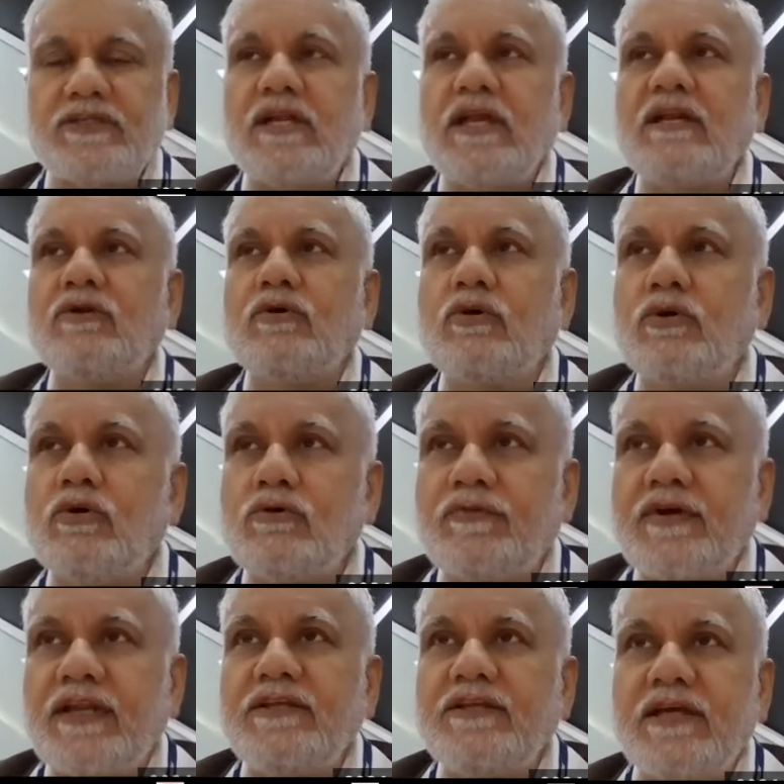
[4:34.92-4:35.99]
functional
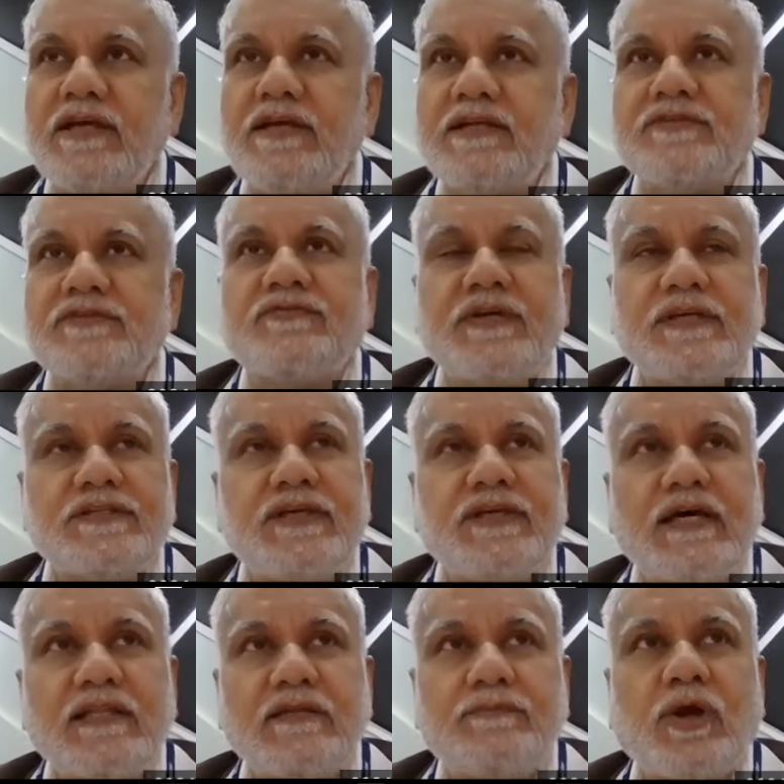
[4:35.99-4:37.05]
oropharyngeal
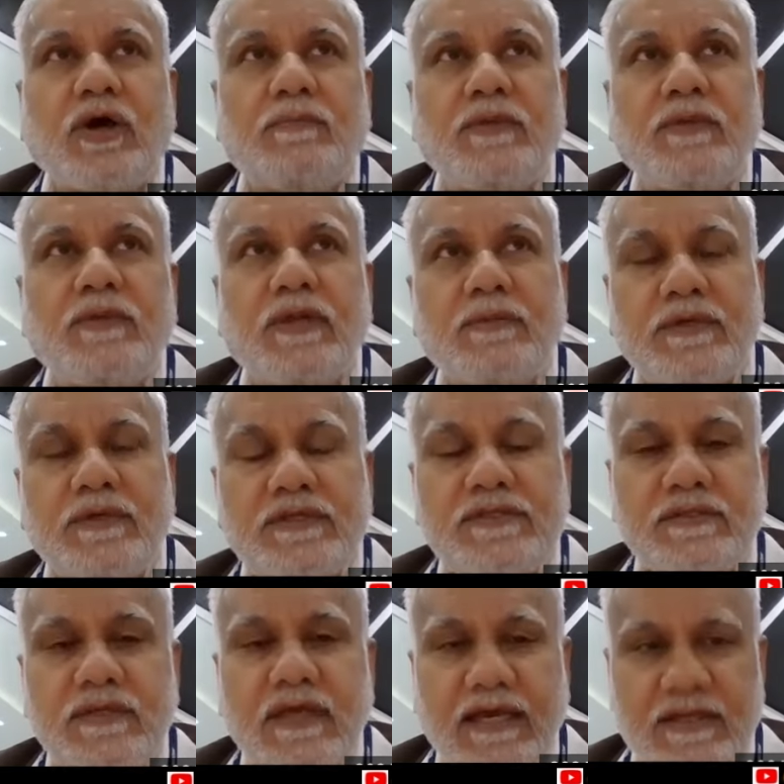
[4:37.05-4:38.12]
dysphagia, the problem
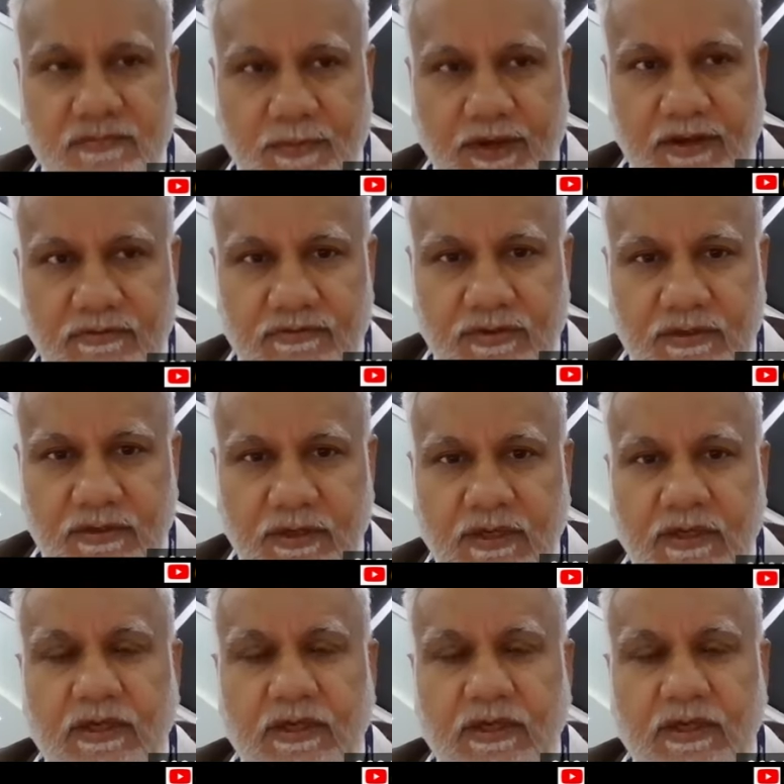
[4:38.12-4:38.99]
is aspiration.